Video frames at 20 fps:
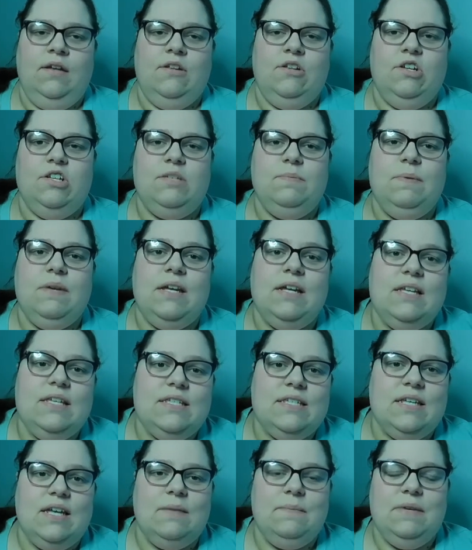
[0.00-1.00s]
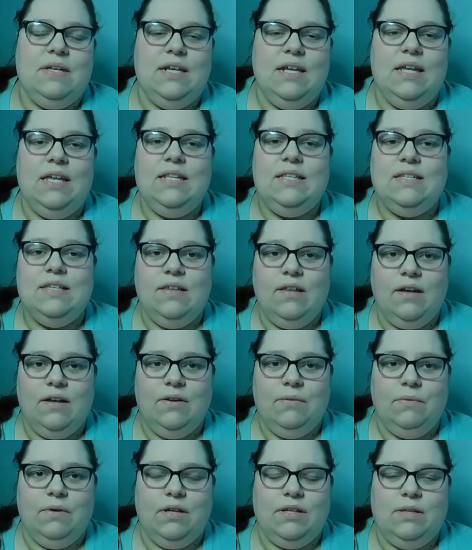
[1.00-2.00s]
Just because, I mean, it's a lot
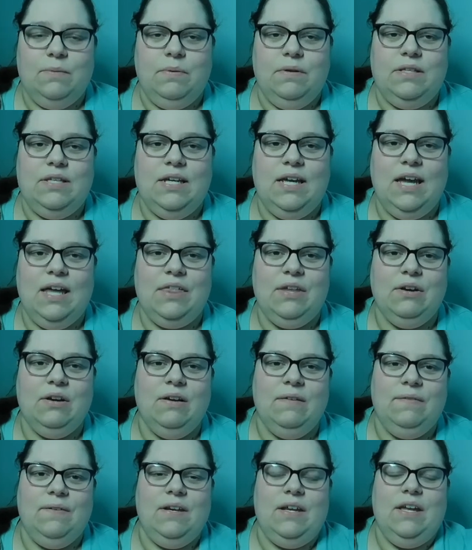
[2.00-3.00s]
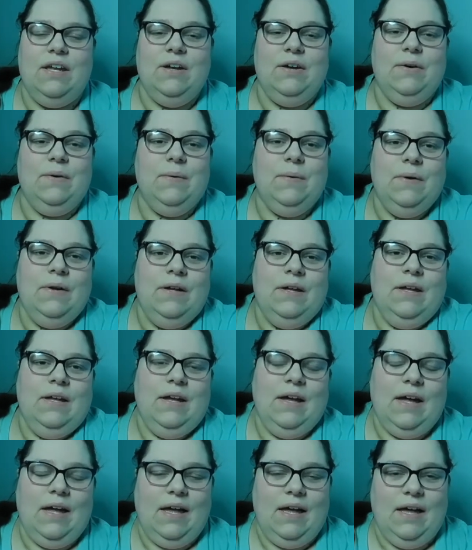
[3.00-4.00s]
of work to put together a video
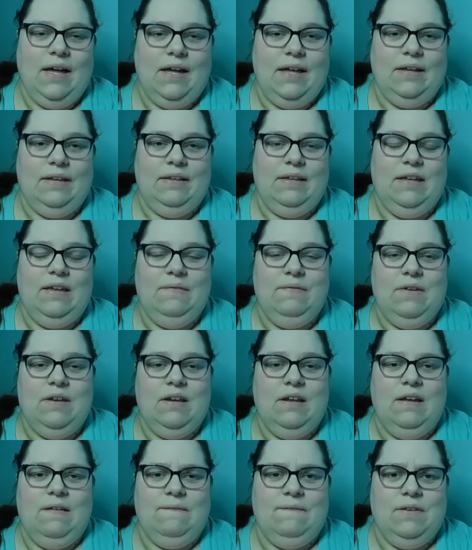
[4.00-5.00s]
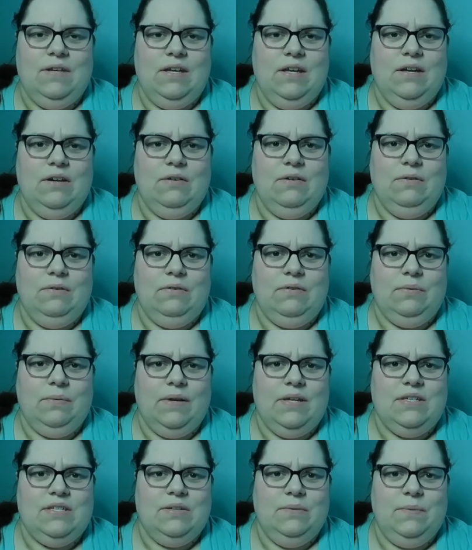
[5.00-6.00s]
uh, even a video
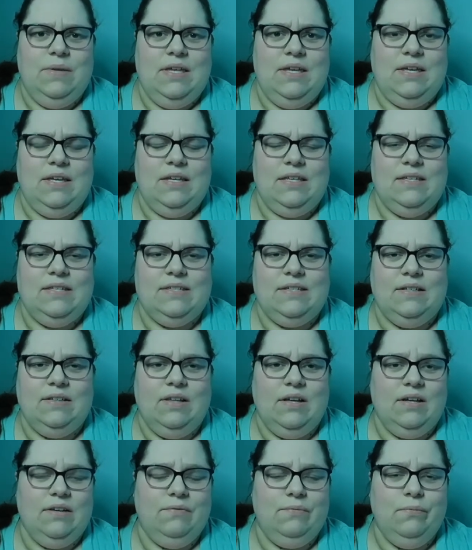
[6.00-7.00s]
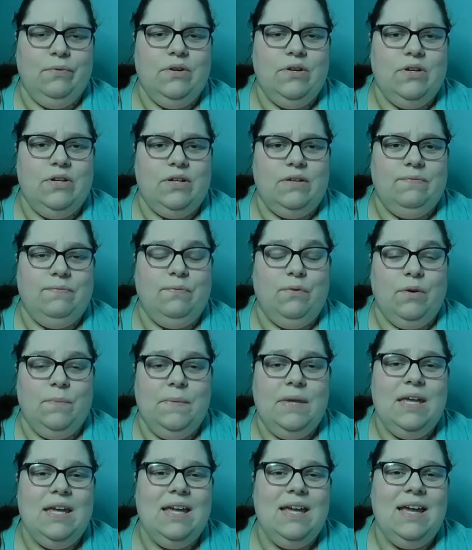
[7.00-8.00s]
twice a week is a lot of work for
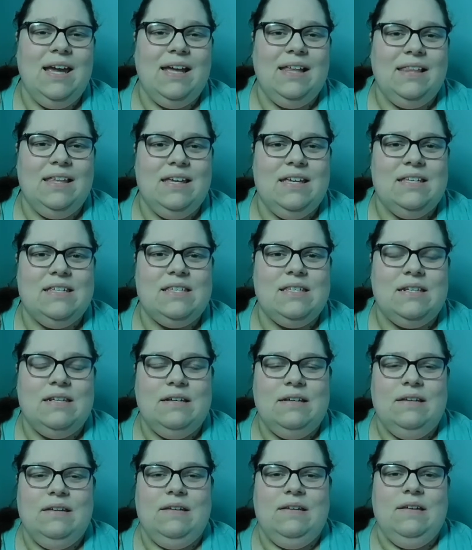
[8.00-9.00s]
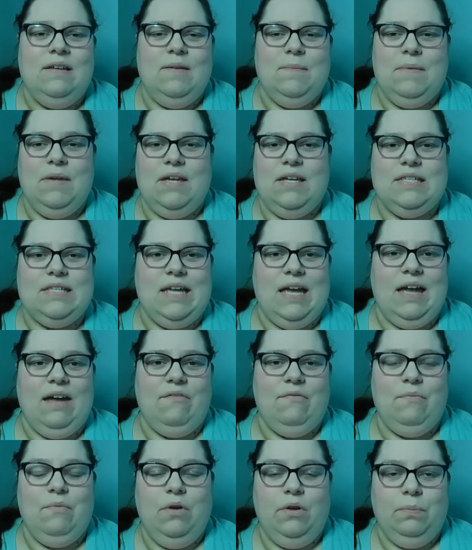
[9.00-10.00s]
me at least because I
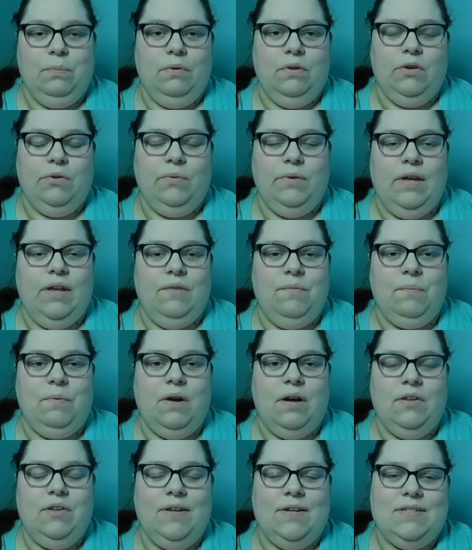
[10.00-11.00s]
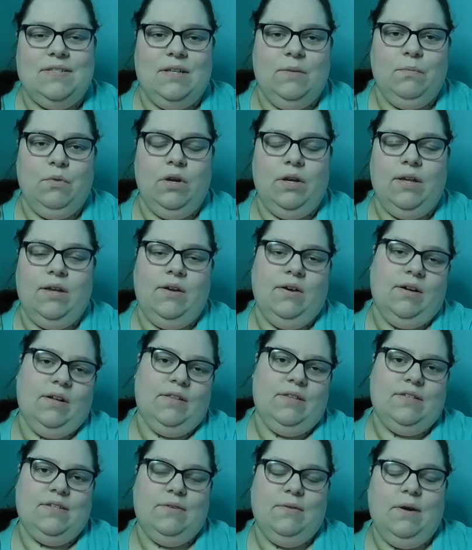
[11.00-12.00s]
have multiple creative projects I'm working
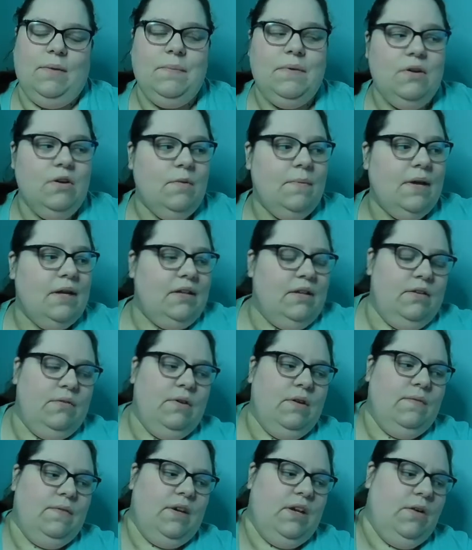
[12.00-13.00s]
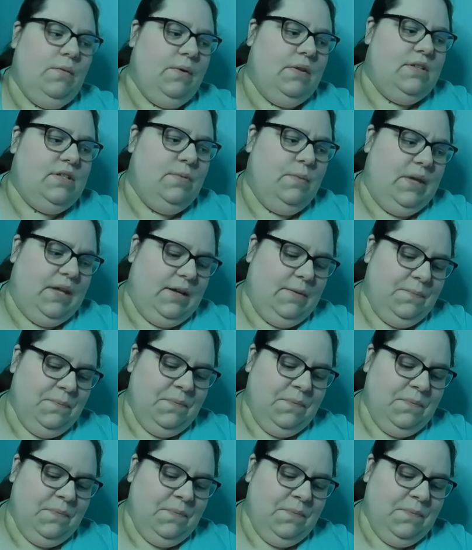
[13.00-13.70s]
on so I'm gonna go back to doing video once a week